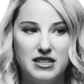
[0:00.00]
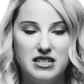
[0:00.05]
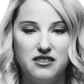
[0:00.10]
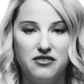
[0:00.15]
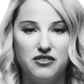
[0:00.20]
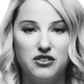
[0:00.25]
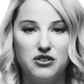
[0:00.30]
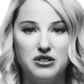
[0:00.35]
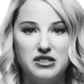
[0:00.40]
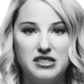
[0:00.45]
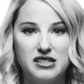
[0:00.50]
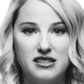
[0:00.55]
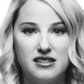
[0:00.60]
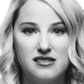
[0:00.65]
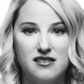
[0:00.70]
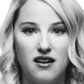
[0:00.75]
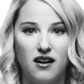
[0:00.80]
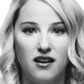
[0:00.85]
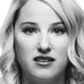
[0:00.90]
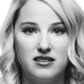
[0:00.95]
The
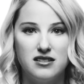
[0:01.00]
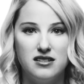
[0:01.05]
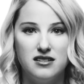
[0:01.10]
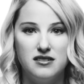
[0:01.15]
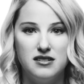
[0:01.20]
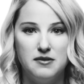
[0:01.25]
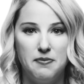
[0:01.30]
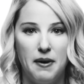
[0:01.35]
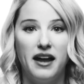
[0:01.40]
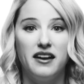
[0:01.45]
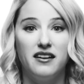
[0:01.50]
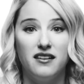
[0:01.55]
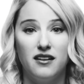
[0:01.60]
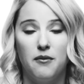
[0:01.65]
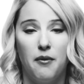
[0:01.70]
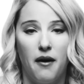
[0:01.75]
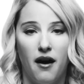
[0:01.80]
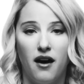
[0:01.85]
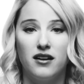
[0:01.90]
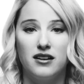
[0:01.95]
difficulties are
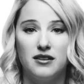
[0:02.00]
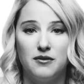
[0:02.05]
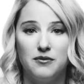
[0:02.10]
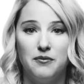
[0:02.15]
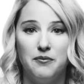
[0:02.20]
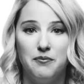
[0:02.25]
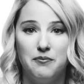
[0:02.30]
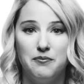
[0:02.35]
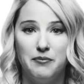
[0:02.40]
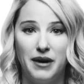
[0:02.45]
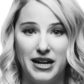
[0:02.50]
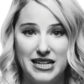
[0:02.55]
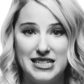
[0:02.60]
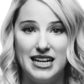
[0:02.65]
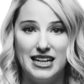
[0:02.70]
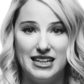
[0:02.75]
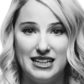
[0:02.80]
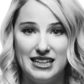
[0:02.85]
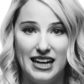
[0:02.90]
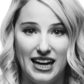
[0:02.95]
dependent upon my
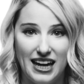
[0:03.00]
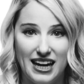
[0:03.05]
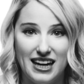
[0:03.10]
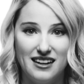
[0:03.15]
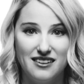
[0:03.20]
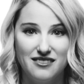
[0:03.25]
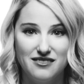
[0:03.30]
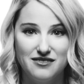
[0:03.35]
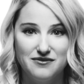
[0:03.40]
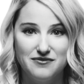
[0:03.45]
day-to-day.